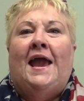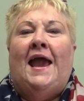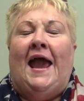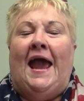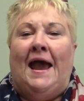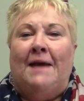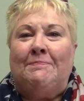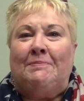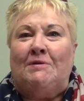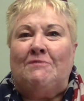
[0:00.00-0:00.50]

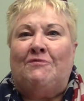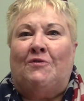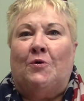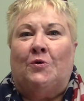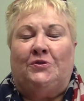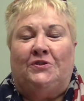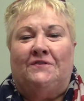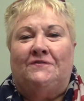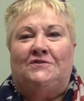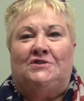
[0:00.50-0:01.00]
Happy
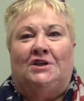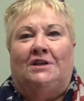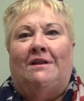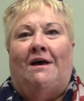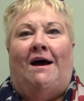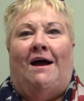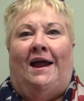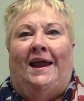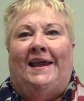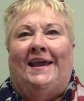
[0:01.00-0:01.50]
4th of
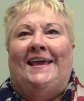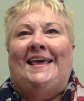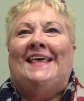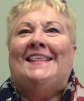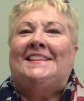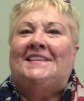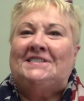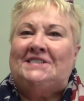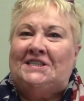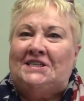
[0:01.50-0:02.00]
July.
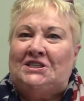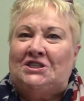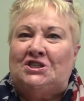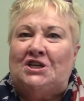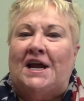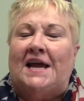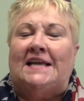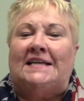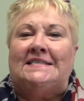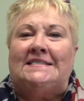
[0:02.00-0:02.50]
This is
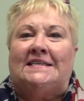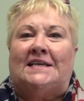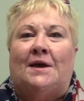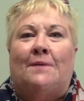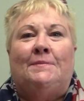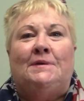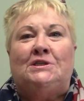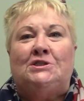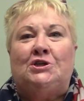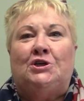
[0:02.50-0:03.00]
Janice
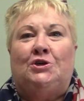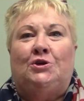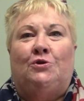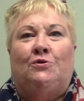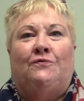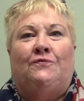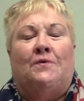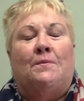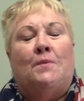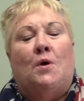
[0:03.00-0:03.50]
coming to
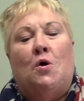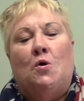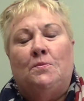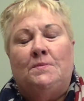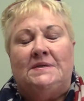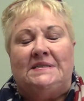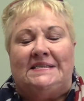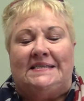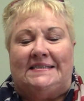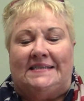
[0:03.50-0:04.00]
you from Home
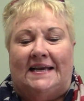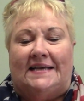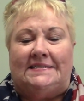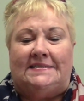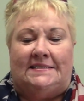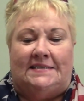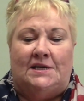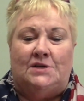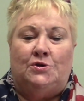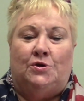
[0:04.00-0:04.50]
Instead
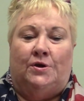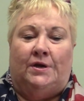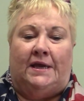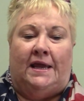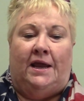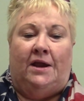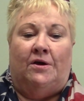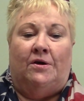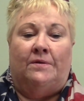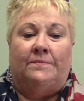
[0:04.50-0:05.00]
Senior
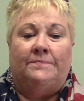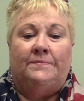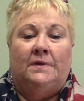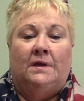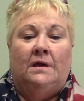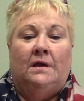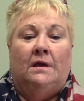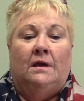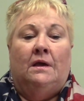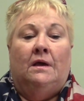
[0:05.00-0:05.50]
Care.
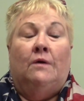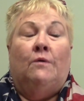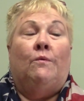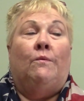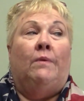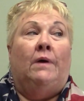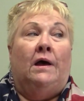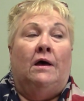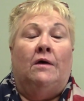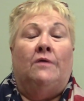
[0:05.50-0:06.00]

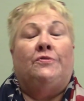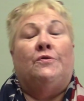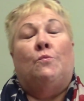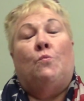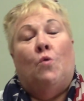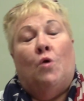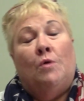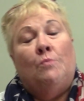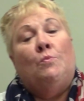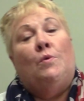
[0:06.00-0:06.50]
Well, the
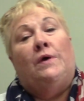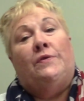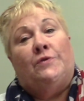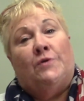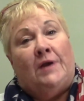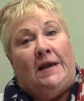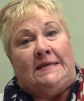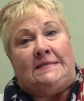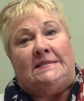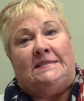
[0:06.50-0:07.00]
warm
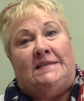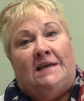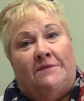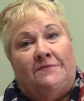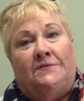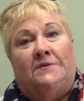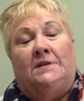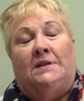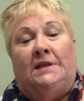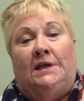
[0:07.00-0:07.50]
weather has
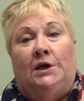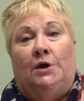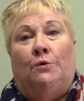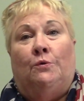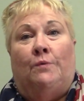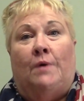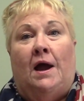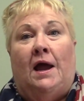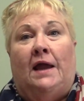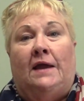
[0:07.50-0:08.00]
definitely
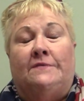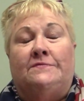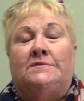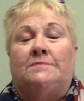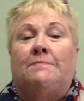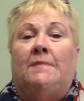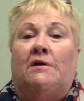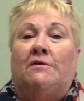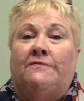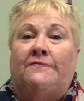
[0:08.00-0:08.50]
arrived.
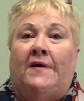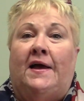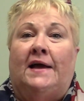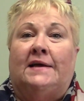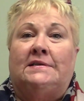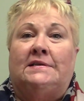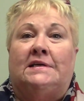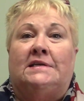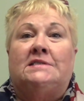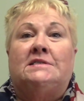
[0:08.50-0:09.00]
Matter of
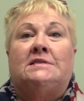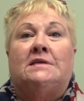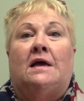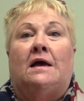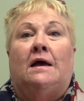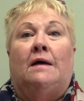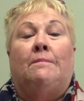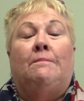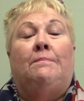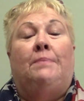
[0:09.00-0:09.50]
fact, it's
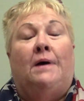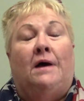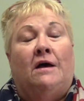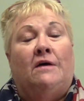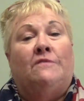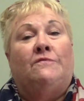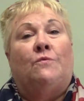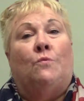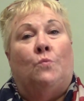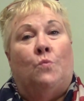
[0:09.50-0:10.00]

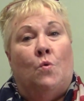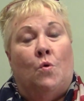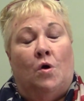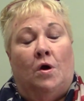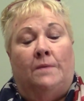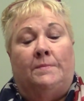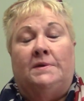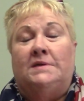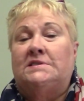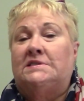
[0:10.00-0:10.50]
above
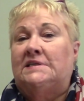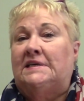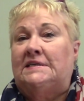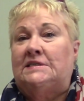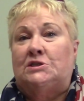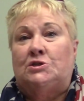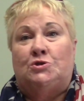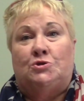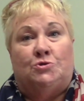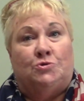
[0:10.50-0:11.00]
warm. It's
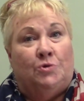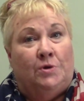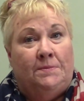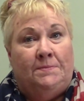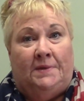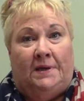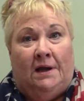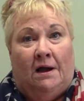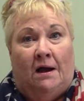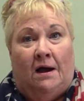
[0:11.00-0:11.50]

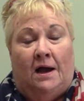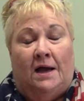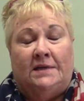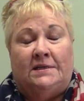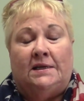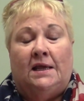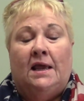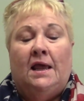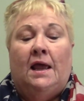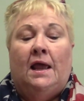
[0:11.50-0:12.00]
extremely
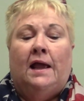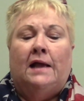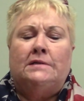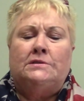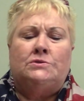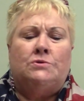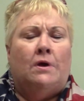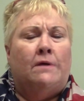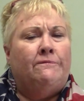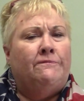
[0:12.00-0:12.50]
hot. And
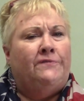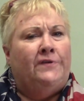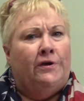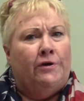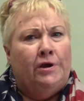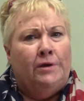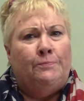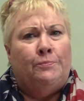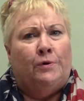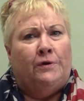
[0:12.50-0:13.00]
so I'm
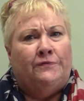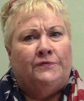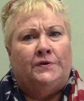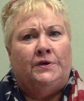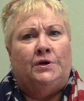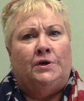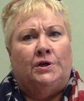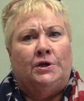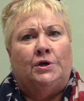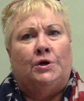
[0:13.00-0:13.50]
very
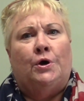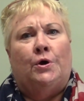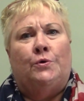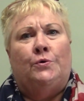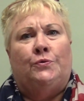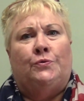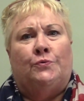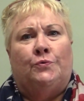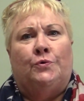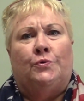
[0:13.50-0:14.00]
briefly going to
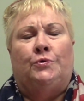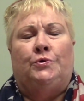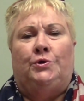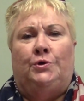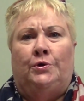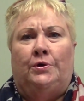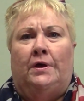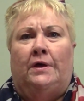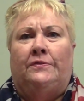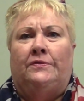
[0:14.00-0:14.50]
go
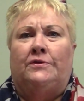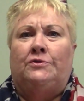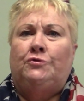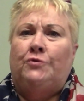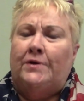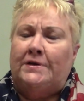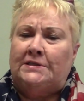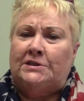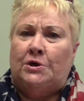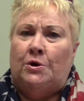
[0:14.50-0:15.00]
through the
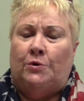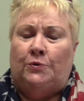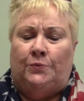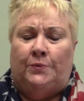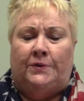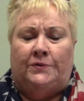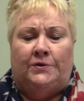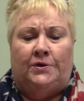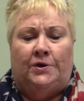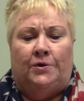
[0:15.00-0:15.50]
dress code
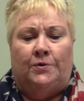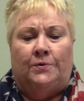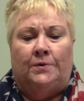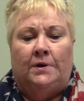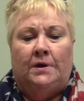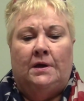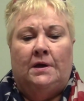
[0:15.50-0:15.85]
with you.